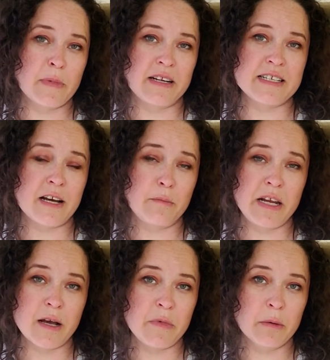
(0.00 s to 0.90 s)
out of town may
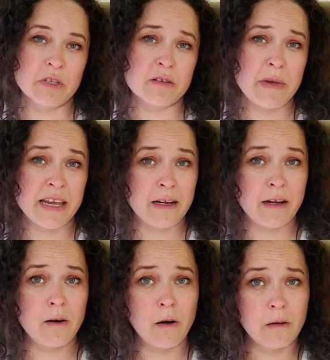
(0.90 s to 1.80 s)
not be able to make it
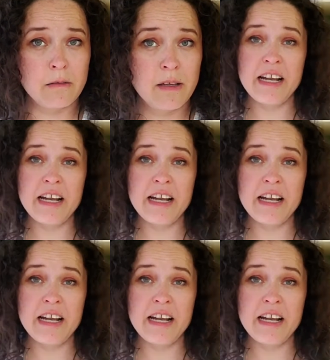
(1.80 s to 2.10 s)
at all,